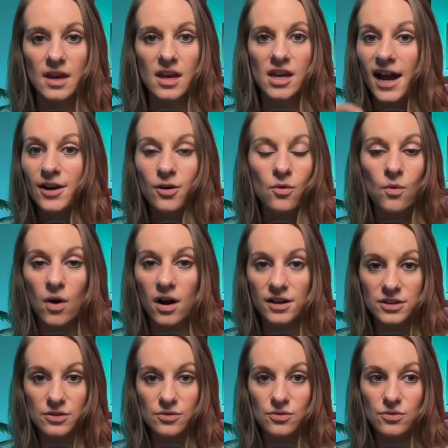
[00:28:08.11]
I don't
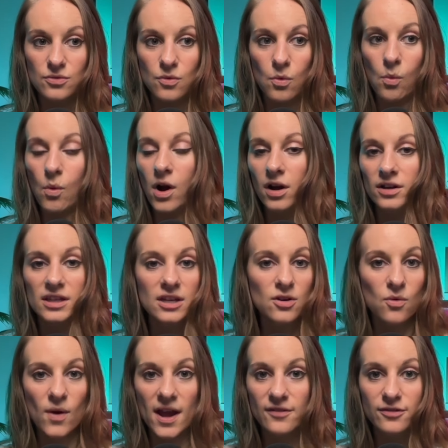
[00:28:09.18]
want you walking
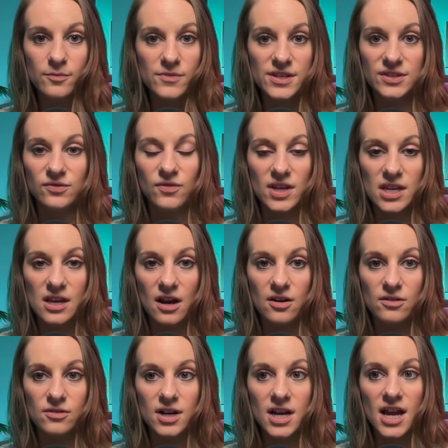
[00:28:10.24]
away from this
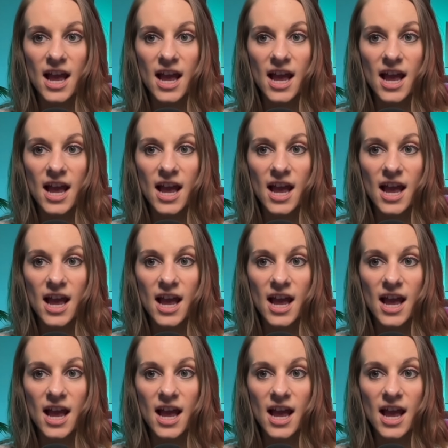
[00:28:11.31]
video